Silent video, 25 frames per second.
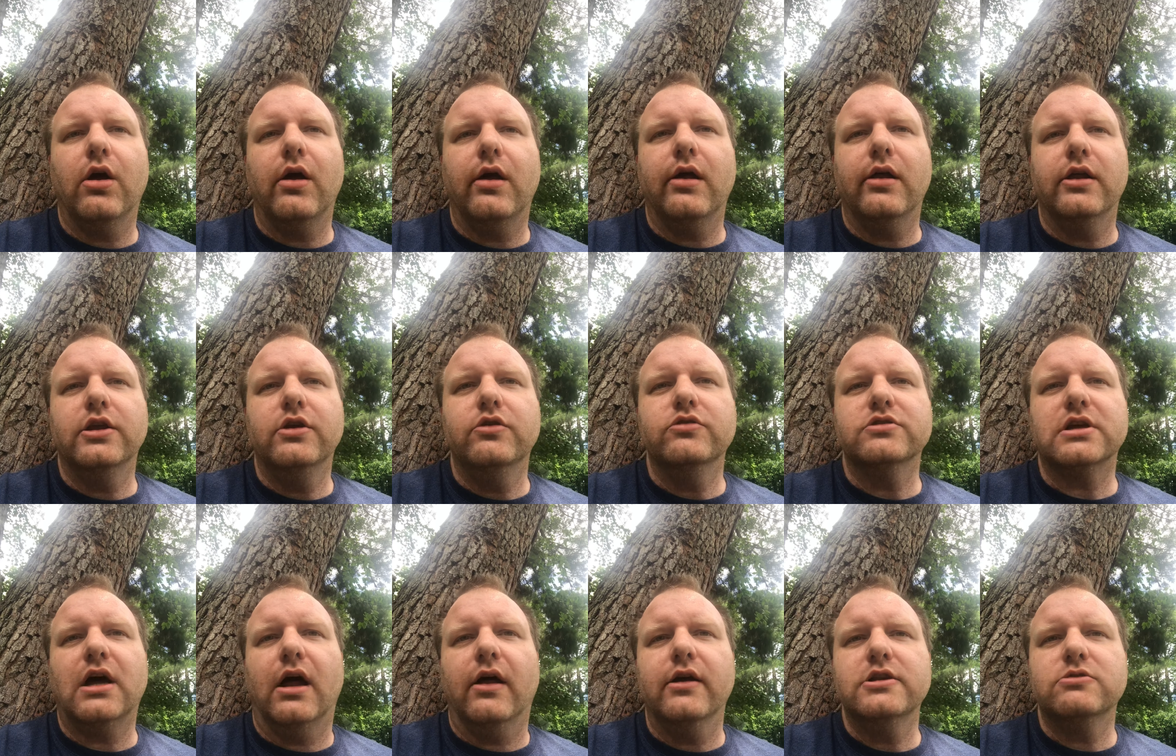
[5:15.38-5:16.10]
use
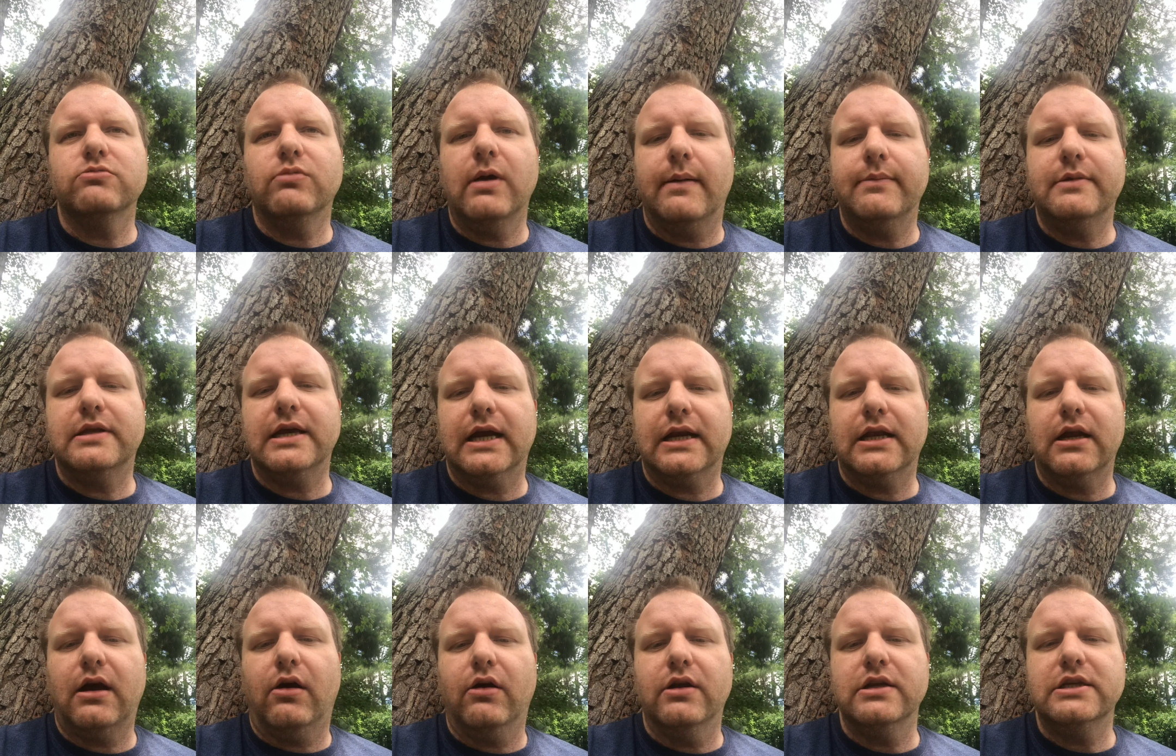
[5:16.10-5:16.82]
all these web
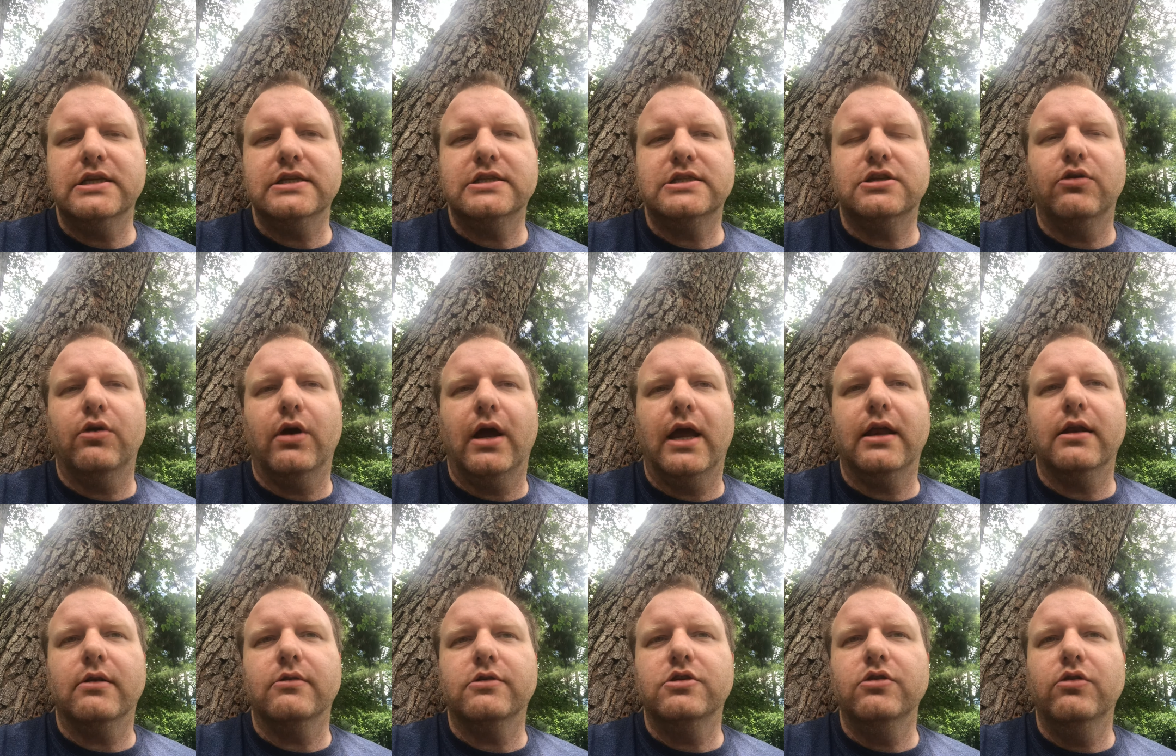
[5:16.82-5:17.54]
technologies to
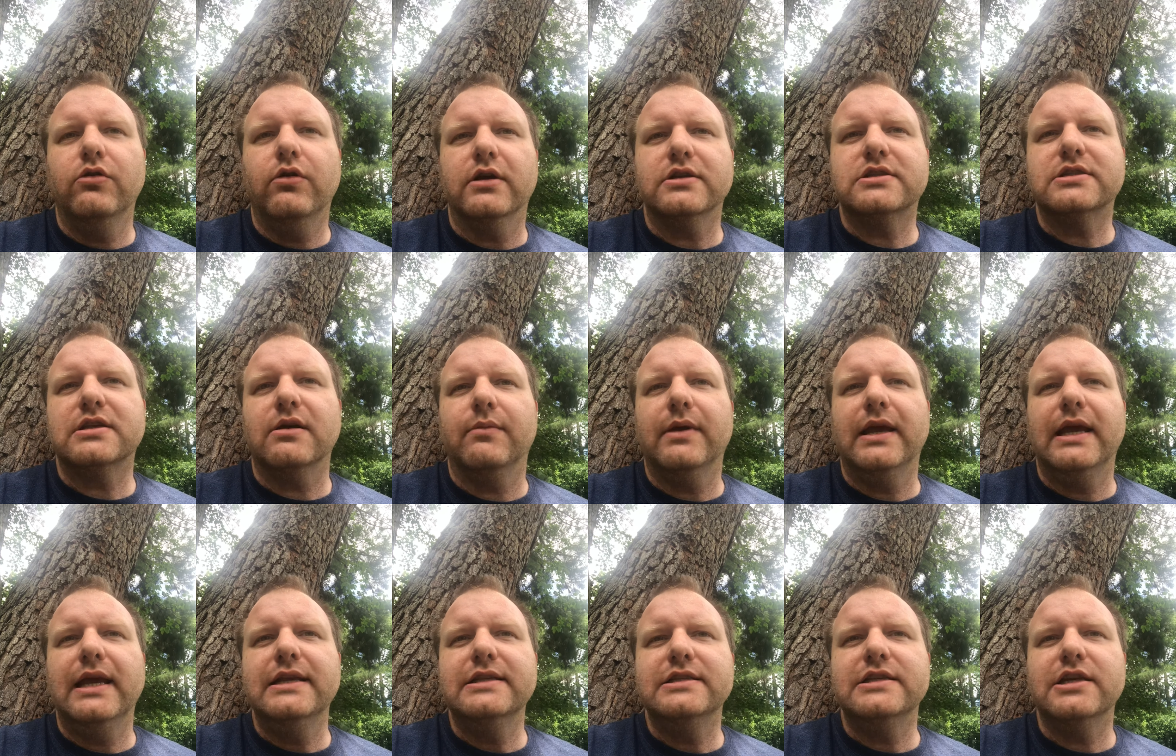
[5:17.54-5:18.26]
do some
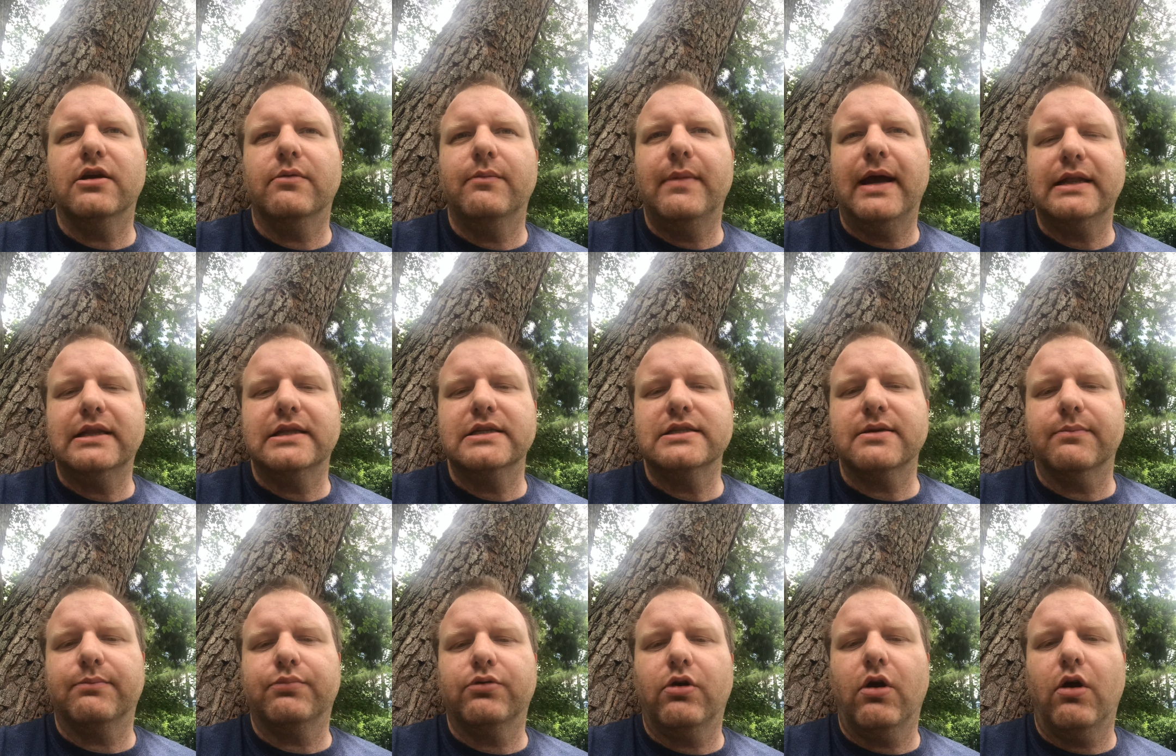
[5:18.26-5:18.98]
easier methods
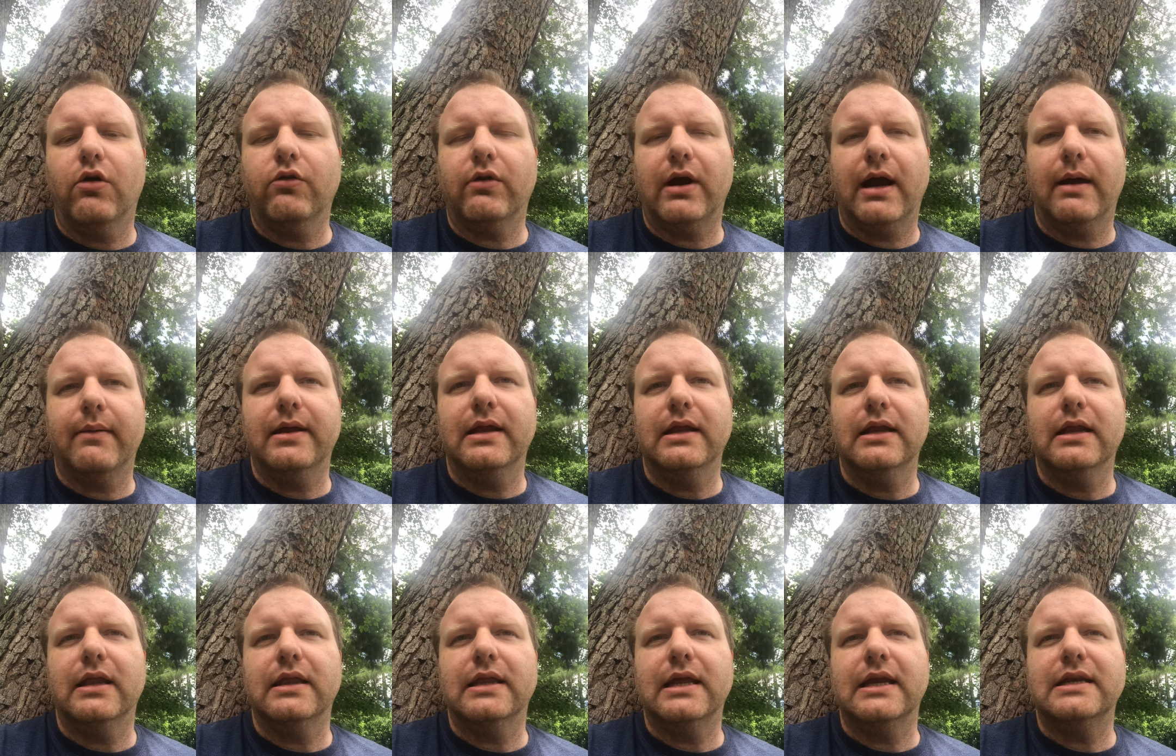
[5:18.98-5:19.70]
of
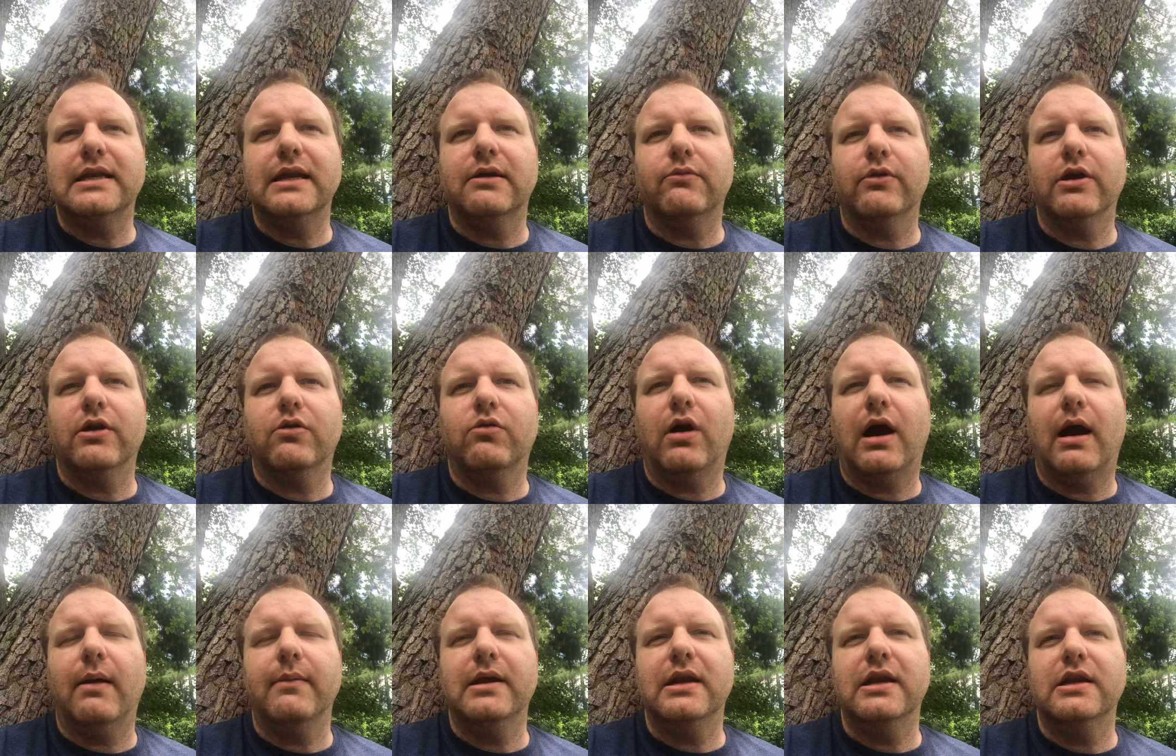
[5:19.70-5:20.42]
programming that didn't
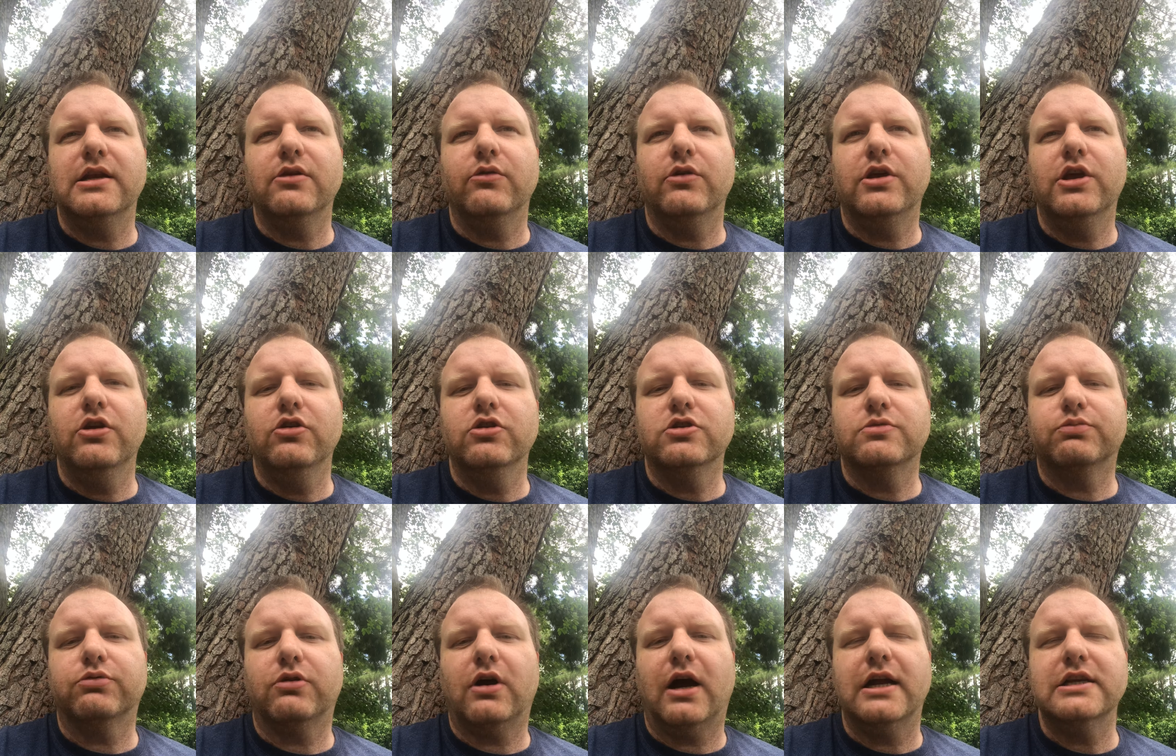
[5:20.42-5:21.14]
require me to do
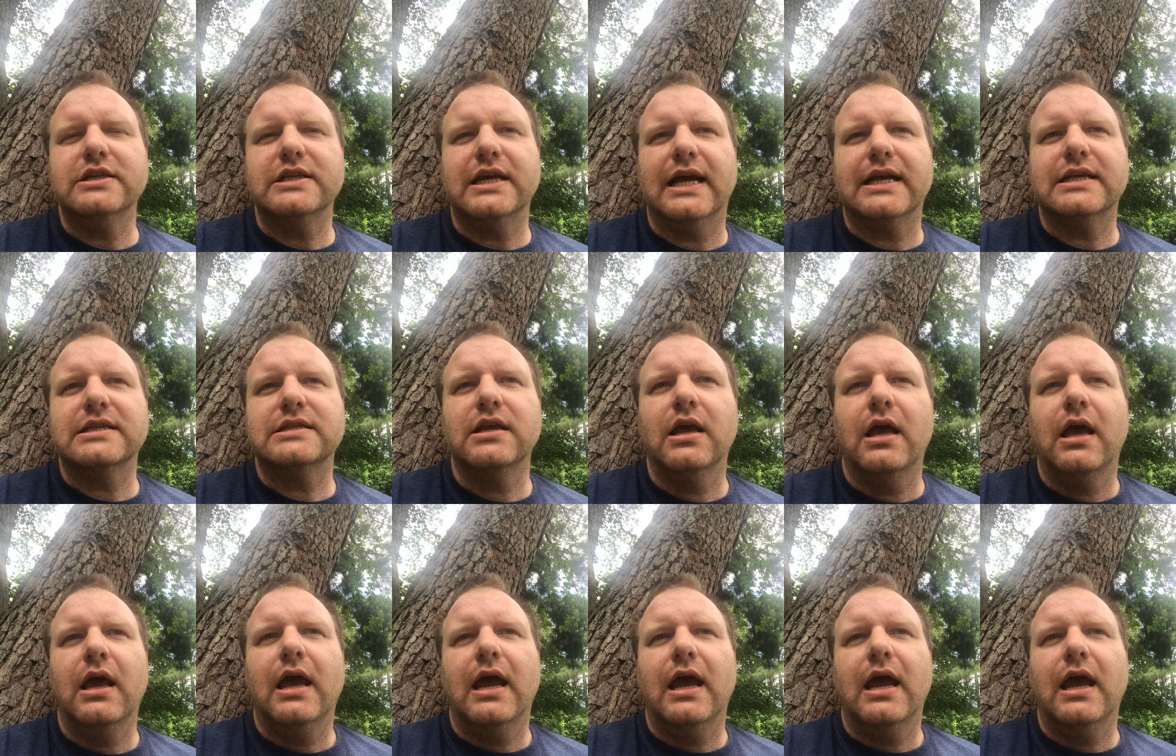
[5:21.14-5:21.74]
huge projects,